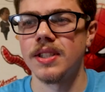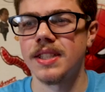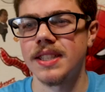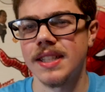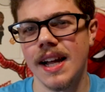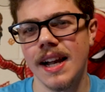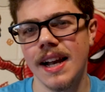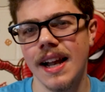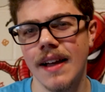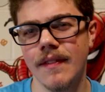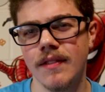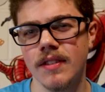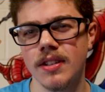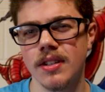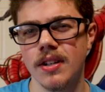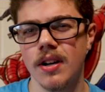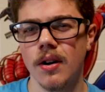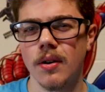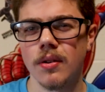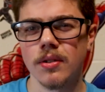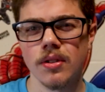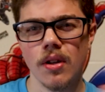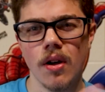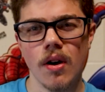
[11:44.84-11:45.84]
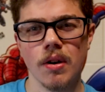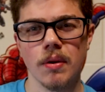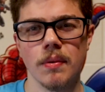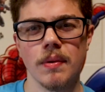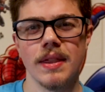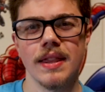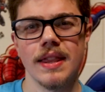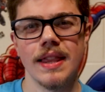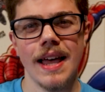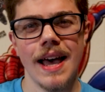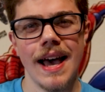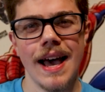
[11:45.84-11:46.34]
just kind of have to go along
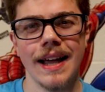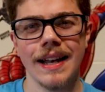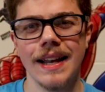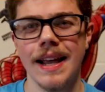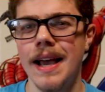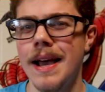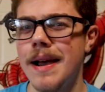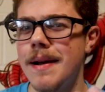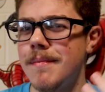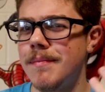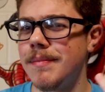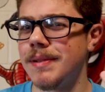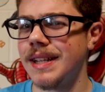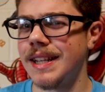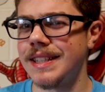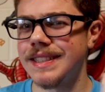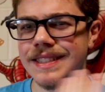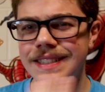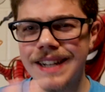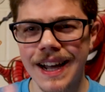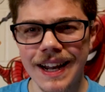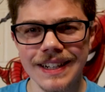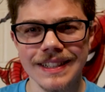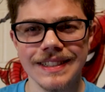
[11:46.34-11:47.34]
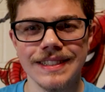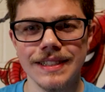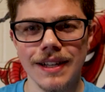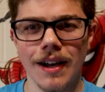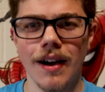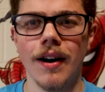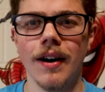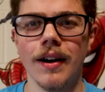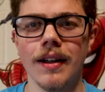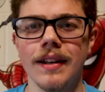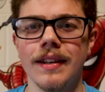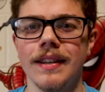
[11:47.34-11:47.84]
with that, but that's not a
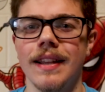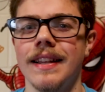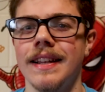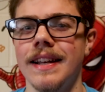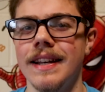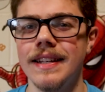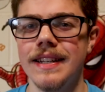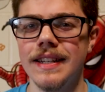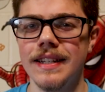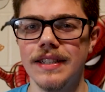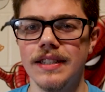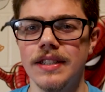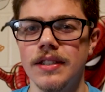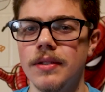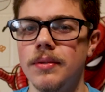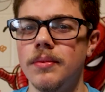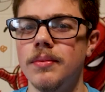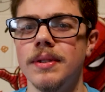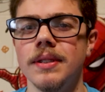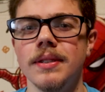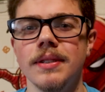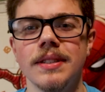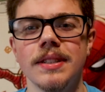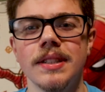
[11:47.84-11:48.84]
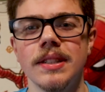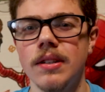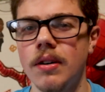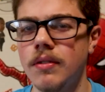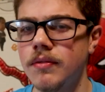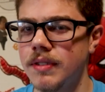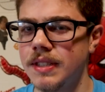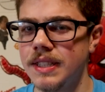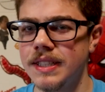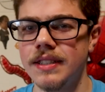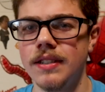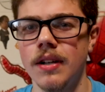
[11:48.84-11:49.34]
ton that we need to. We don't
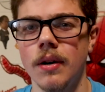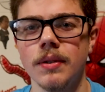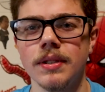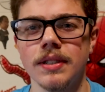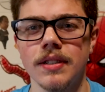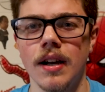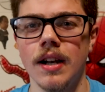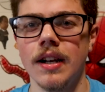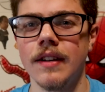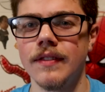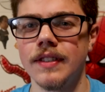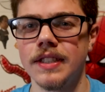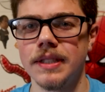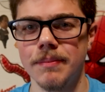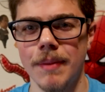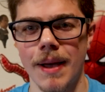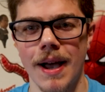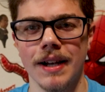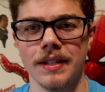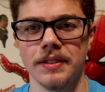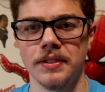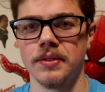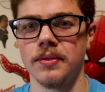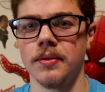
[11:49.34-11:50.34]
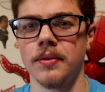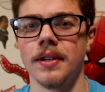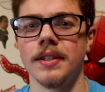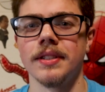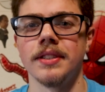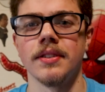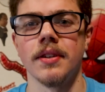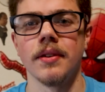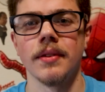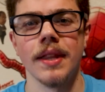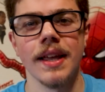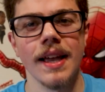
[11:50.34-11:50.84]
really know a ton of his backstory,
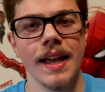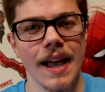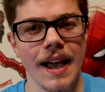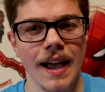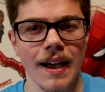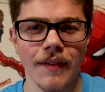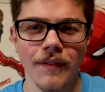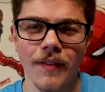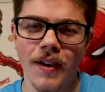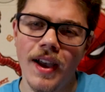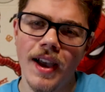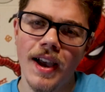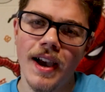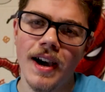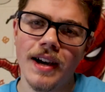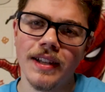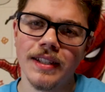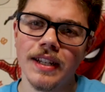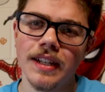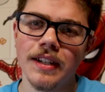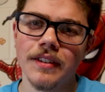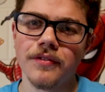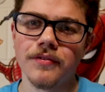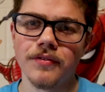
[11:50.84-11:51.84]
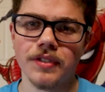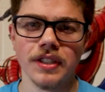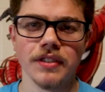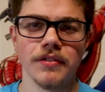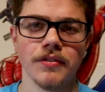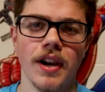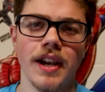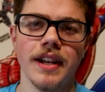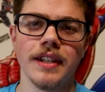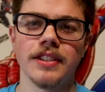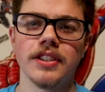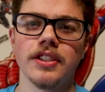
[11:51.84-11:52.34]
so they have a lot of free
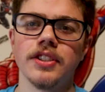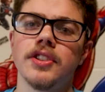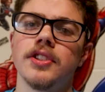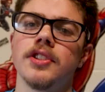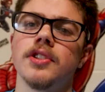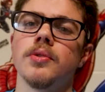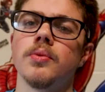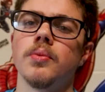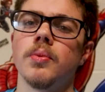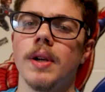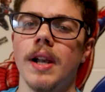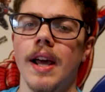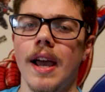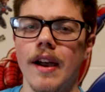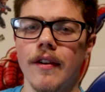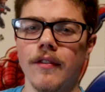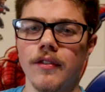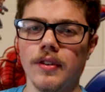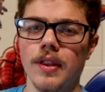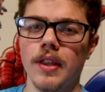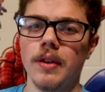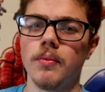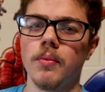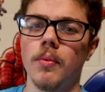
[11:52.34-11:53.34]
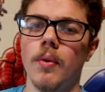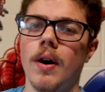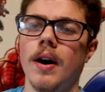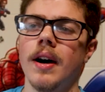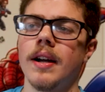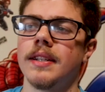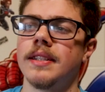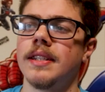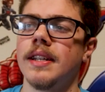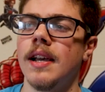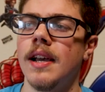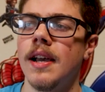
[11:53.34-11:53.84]
reign to do whatever they
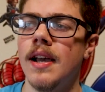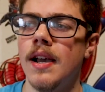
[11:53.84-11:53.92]
want.